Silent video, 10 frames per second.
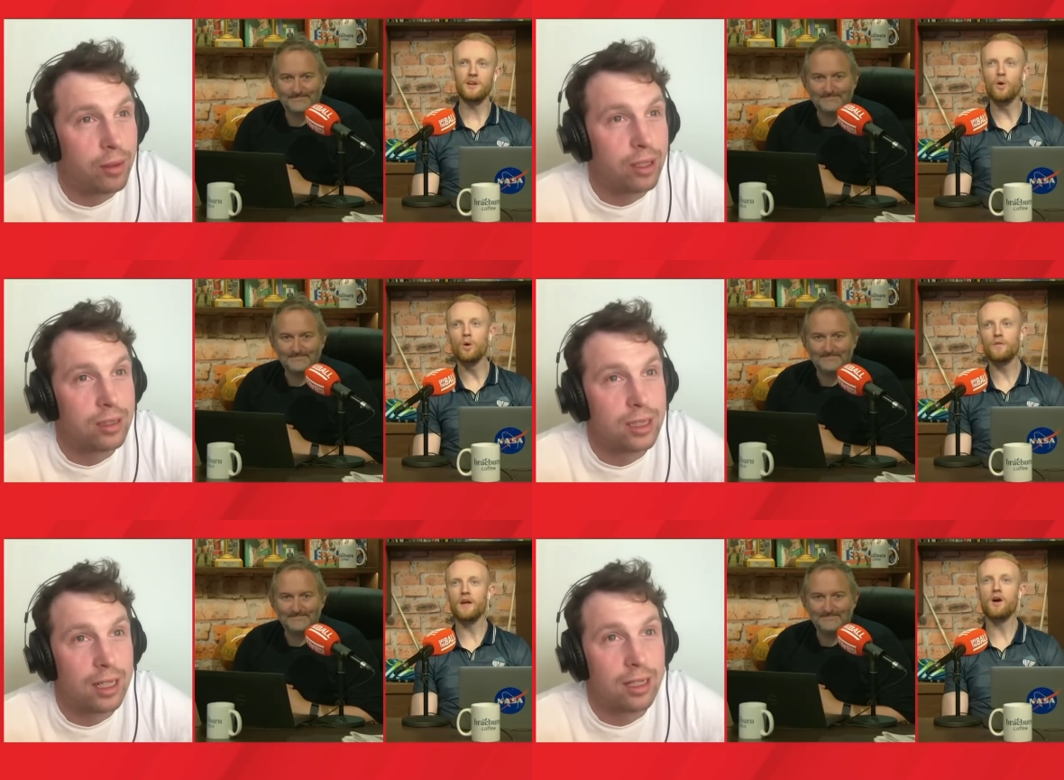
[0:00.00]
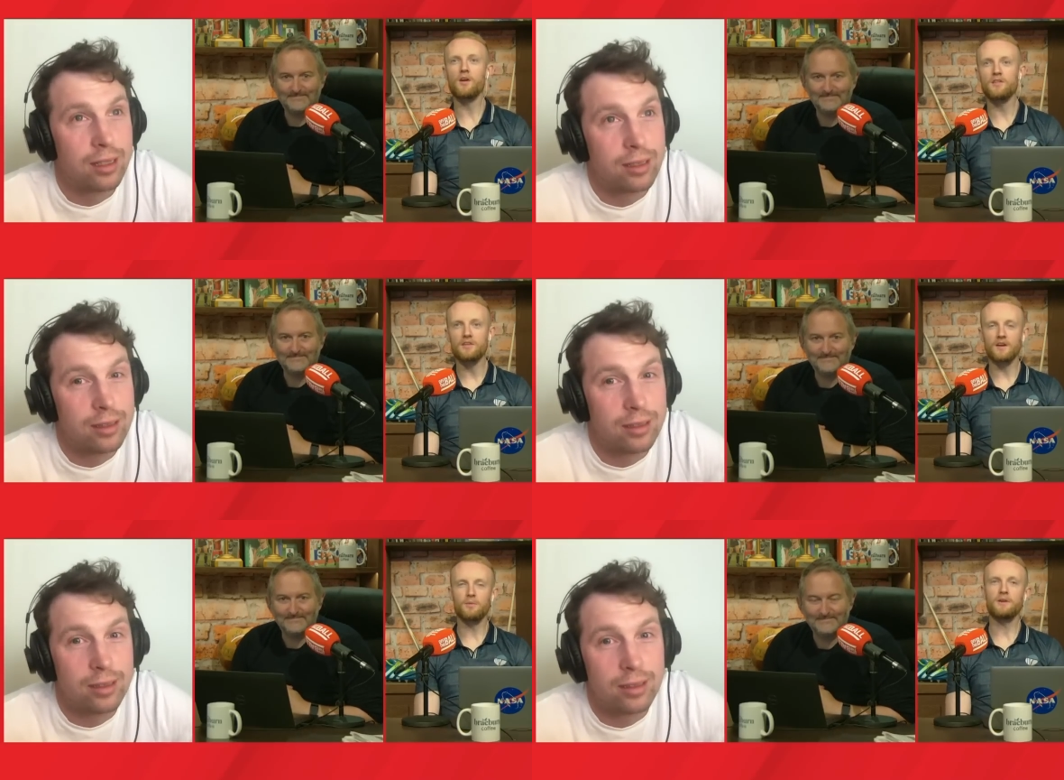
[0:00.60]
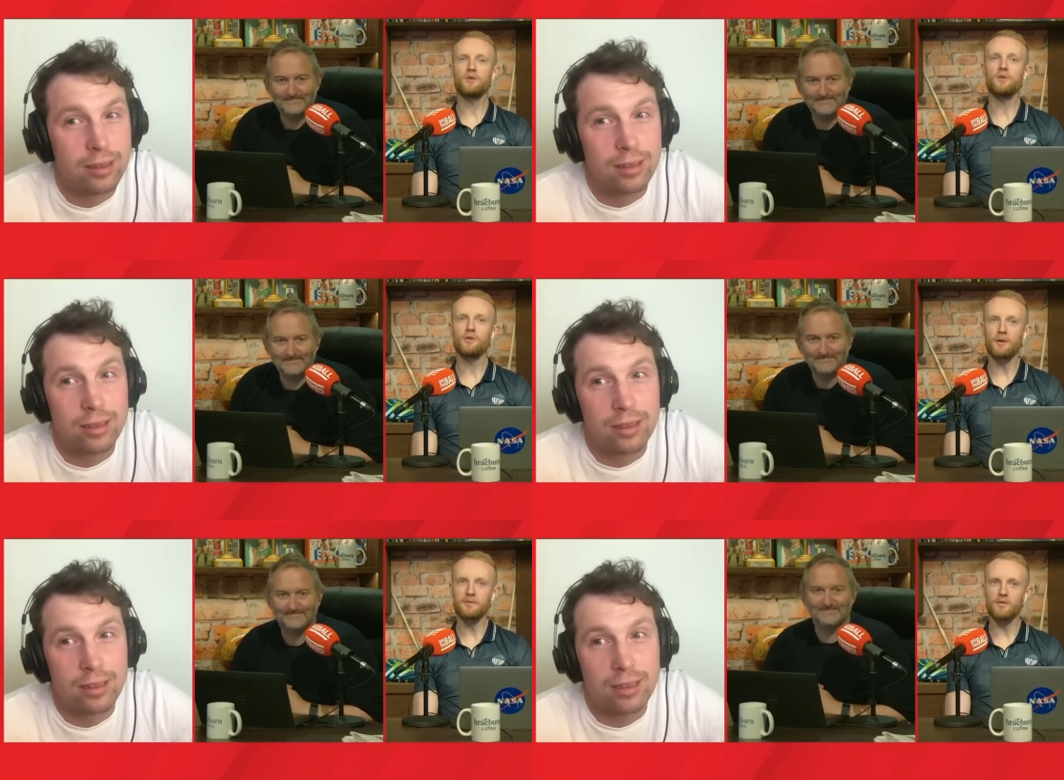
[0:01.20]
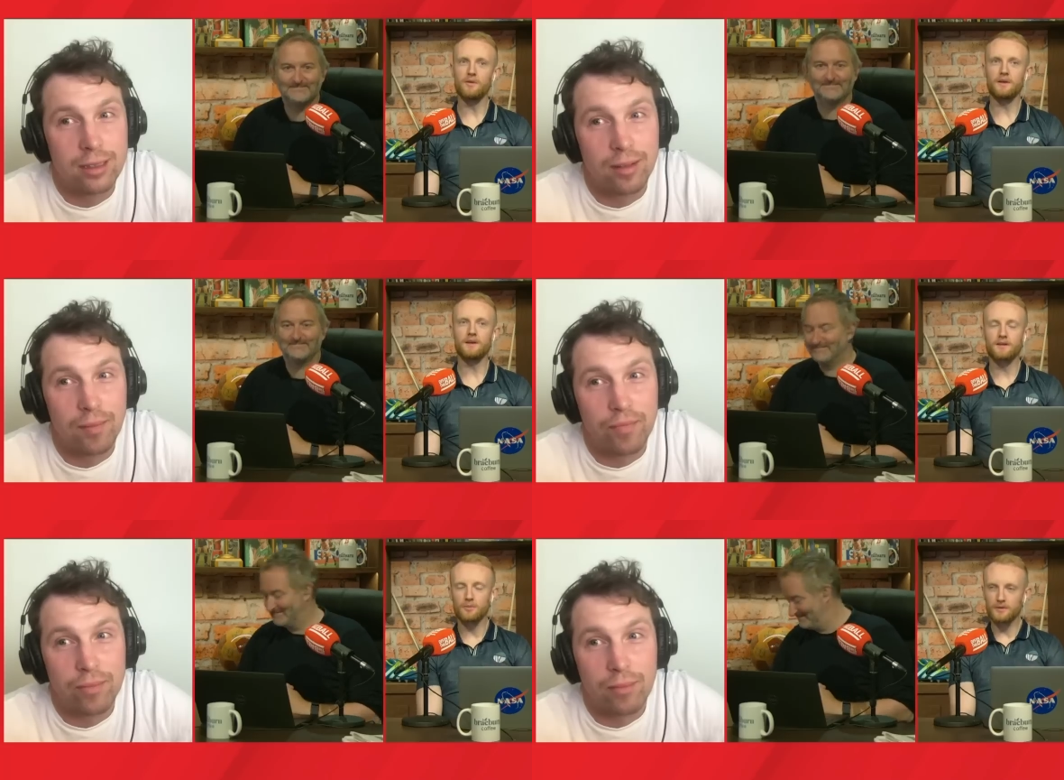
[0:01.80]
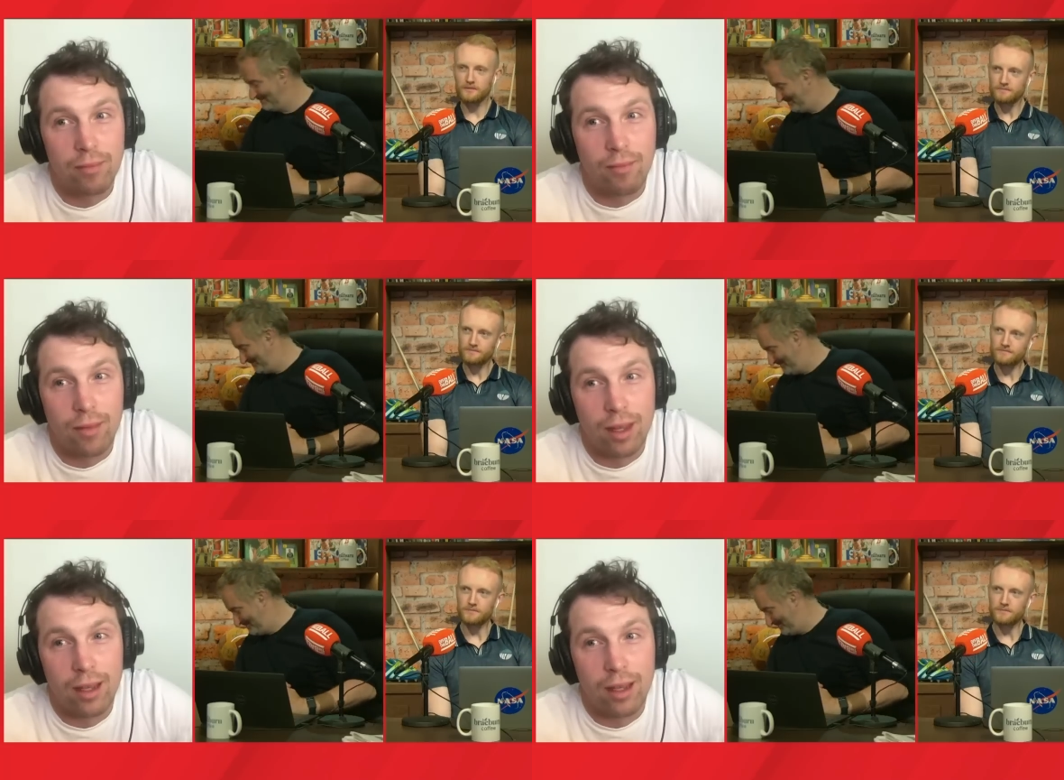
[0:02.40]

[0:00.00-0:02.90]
Speaker 1: know who they are. Uh, he said we do know Tommy Rooney. Yeah, it could be a